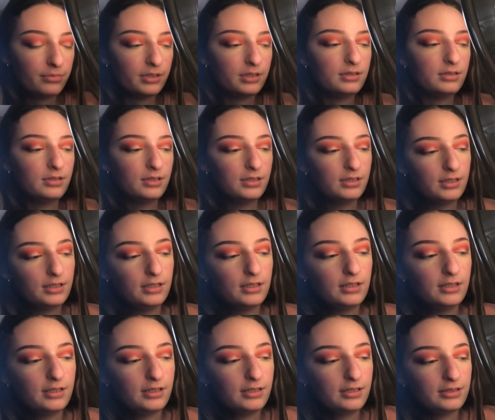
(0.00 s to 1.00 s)
But
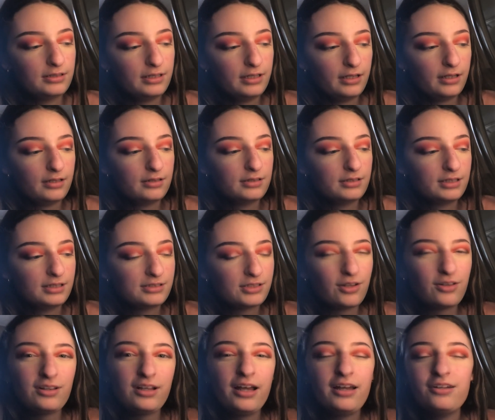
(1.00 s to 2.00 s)
yeah, it's
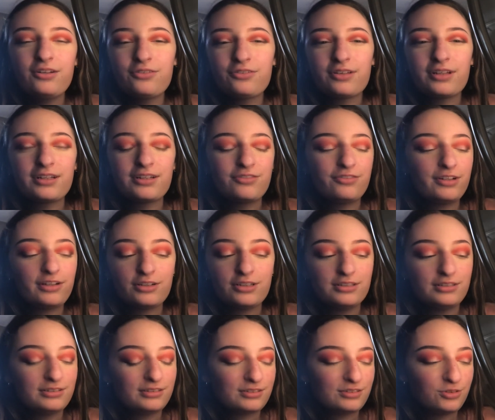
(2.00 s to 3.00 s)
all kind of, like,
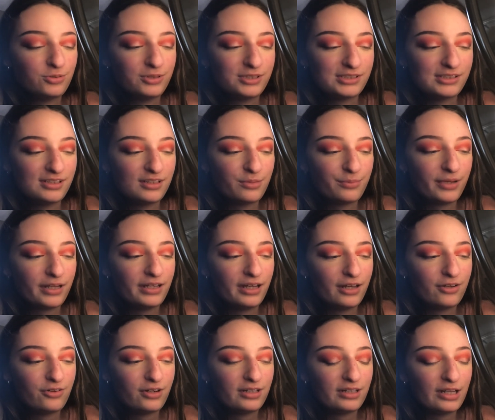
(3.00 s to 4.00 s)
very twisted in my
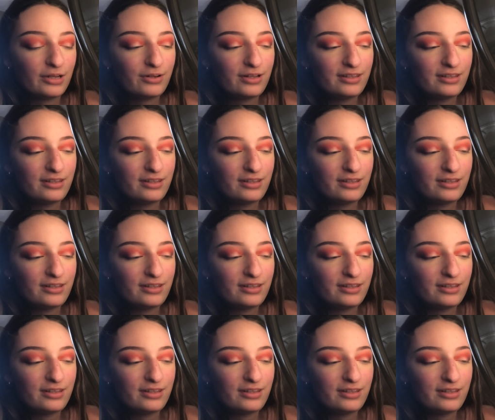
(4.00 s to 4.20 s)
head right now.